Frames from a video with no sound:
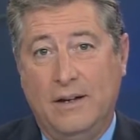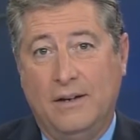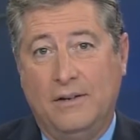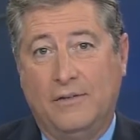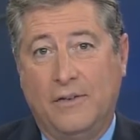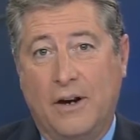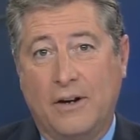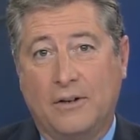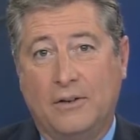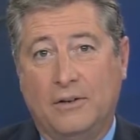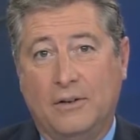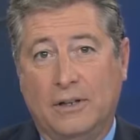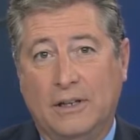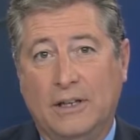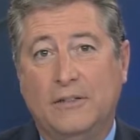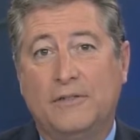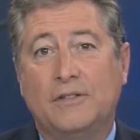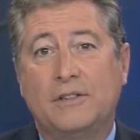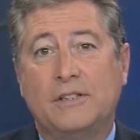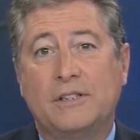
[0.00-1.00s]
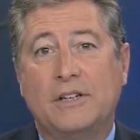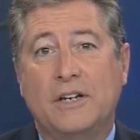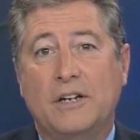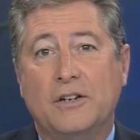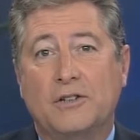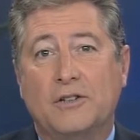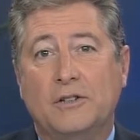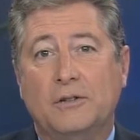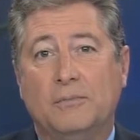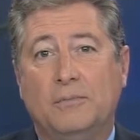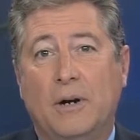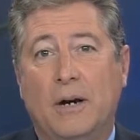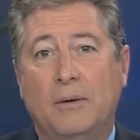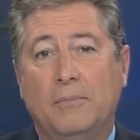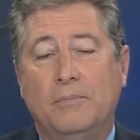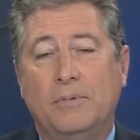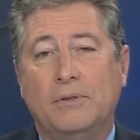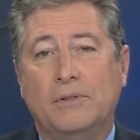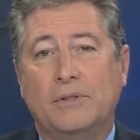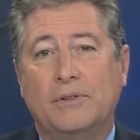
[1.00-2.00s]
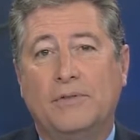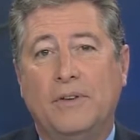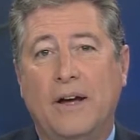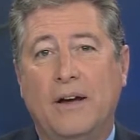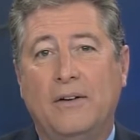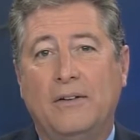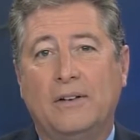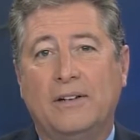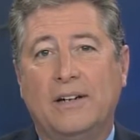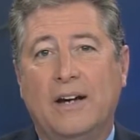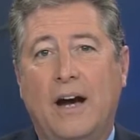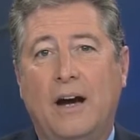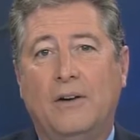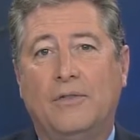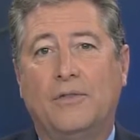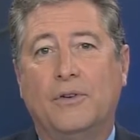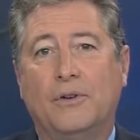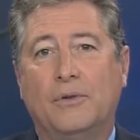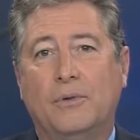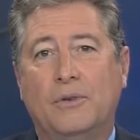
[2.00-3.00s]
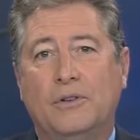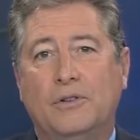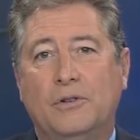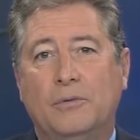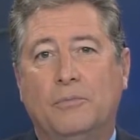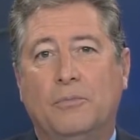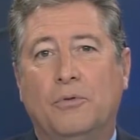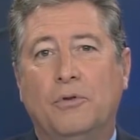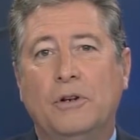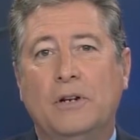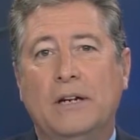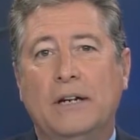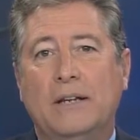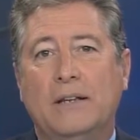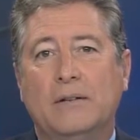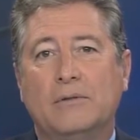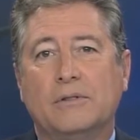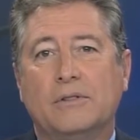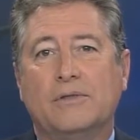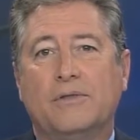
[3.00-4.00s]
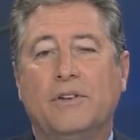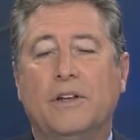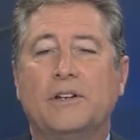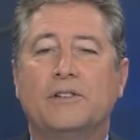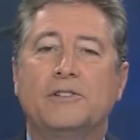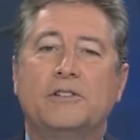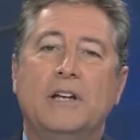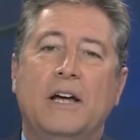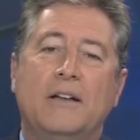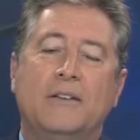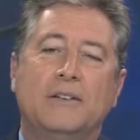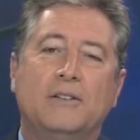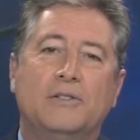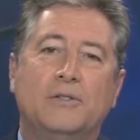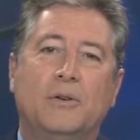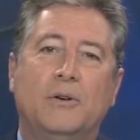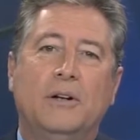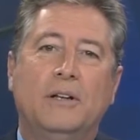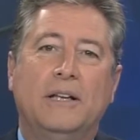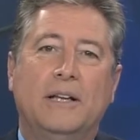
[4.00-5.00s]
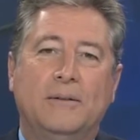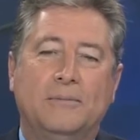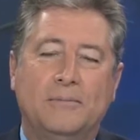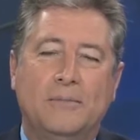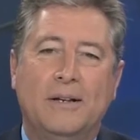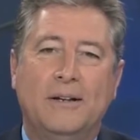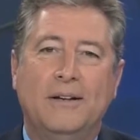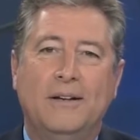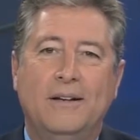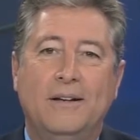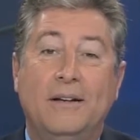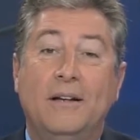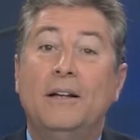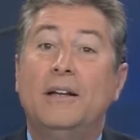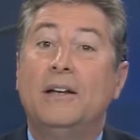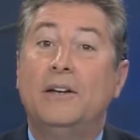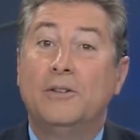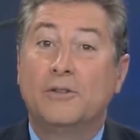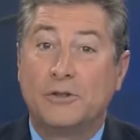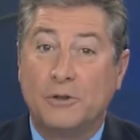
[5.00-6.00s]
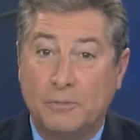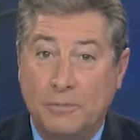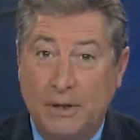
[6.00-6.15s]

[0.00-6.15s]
A Fargo lift station pump was found covered with debris that was flushed down the toilet. Here's a